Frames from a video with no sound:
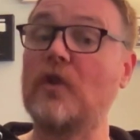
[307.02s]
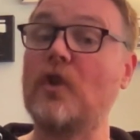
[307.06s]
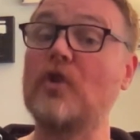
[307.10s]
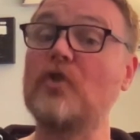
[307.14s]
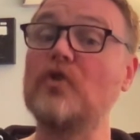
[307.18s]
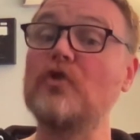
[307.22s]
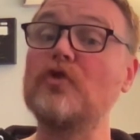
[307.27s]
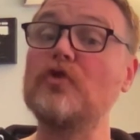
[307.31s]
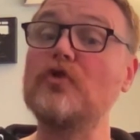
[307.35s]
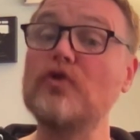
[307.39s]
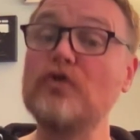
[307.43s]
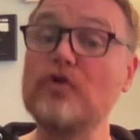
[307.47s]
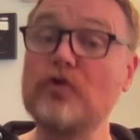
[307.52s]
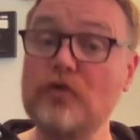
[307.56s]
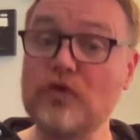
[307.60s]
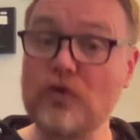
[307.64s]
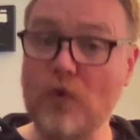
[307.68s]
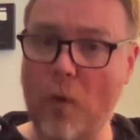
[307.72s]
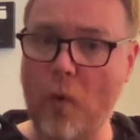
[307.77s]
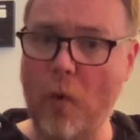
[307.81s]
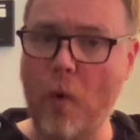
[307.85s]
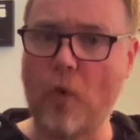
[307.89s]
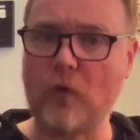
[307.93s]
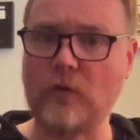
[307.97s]
For
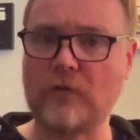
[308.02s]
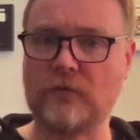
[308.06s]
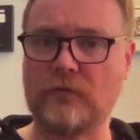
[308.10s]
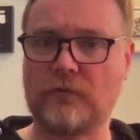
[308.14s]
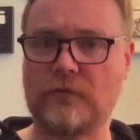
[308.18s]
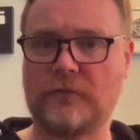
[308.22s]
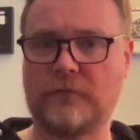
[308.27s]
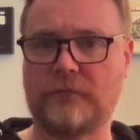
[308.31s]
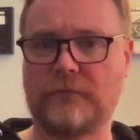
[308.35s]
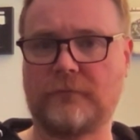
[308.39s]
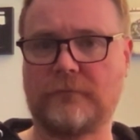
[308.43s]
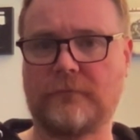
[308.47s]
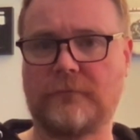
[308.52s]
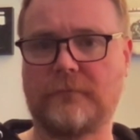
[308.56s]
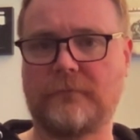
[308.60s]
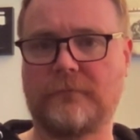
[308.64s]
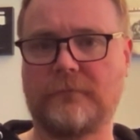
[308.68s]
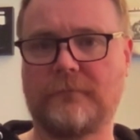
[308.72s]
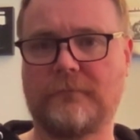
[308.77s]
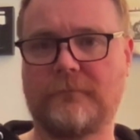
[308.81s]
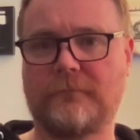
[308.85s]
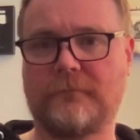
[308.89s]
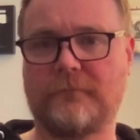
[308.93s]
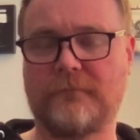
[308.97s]
this
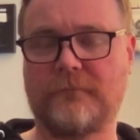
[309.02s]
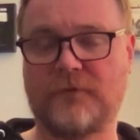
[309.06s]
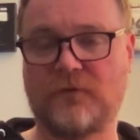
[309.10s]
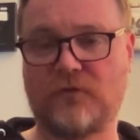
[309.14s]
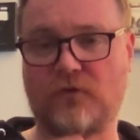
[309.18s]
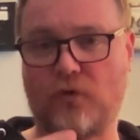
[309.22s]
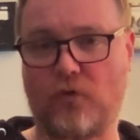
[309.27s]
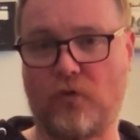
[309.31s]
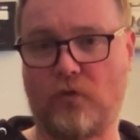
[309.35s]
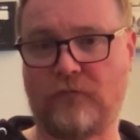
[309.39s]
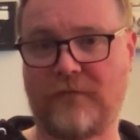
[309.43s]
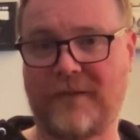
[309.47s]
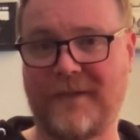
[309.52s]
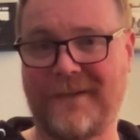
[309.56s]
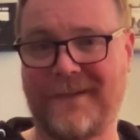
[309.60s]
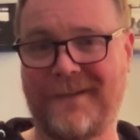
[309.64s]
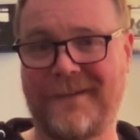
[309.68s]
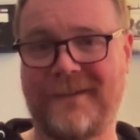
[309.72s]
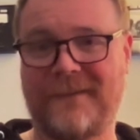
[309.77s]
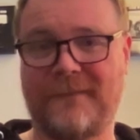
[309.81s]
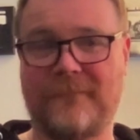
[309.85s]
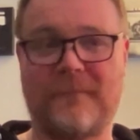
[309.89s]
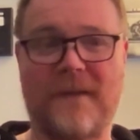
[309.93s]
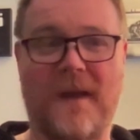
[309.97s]
transition stage
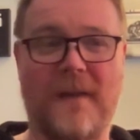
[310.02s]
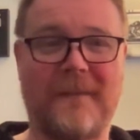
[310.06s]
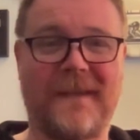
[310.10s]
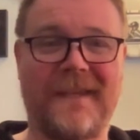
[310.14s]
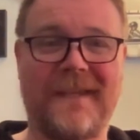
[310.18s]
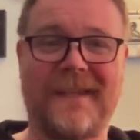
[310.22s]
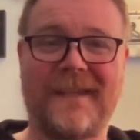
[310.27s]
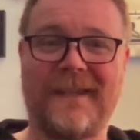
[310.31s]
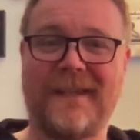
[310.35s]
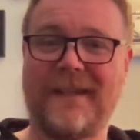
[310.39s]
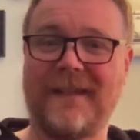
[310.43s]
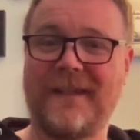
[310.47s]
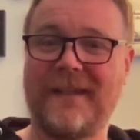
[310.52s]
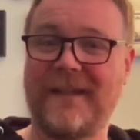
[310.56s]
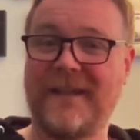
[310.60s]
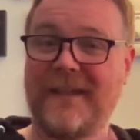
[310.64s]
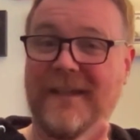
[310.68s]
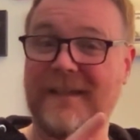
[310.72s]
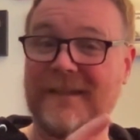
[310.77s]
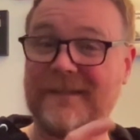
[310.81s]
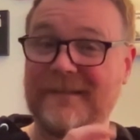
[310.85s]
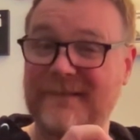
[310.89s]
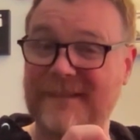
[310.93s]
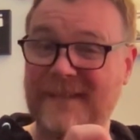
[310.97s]
company
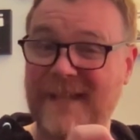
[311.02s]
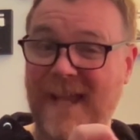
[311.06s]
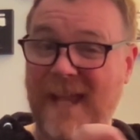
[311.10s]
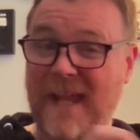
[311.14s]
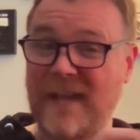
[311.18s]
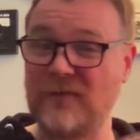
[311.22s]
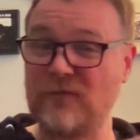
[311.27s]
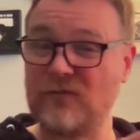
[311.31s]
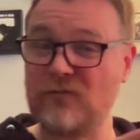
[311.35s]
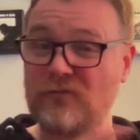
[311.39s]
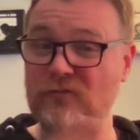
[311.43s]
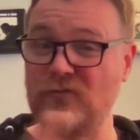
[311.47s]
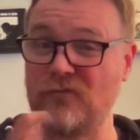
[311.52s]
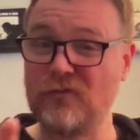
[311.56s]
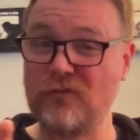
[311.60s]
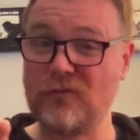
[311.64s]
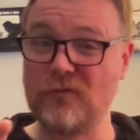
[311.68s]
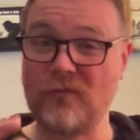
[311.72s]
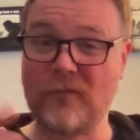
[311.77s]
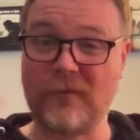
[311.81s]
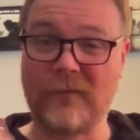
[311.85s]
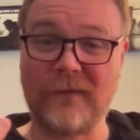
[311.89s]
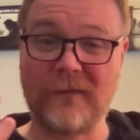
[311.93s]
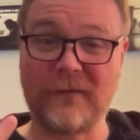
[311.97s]
script, it's a very short
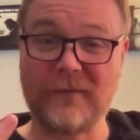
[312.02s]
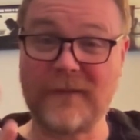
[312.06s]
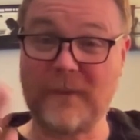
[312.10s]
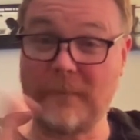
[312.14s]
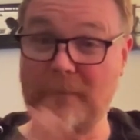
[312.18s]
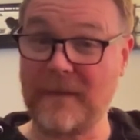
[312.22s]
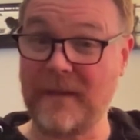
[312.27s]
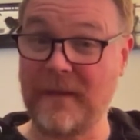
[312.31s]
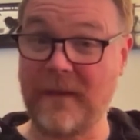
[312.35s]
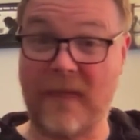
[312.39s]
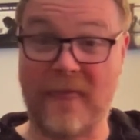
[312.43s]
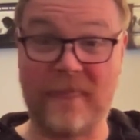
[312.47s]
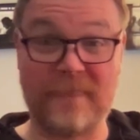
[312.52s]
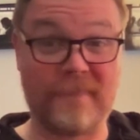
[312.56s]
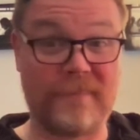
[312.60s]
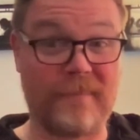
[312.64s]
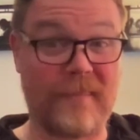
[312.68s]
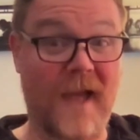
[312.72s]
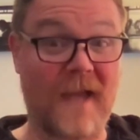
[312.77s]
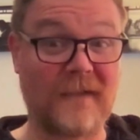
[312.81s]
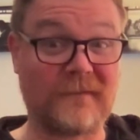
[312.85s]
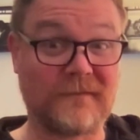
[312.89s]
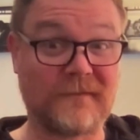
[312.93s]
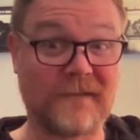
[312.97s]
script, 10 to 15
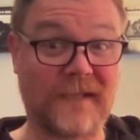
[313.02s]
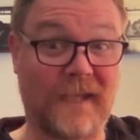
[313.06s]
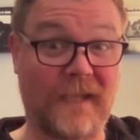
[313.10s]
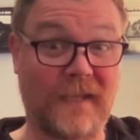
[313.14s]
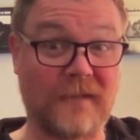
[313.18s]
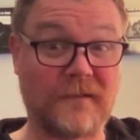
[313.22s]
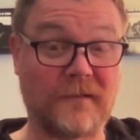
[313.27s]
minutes.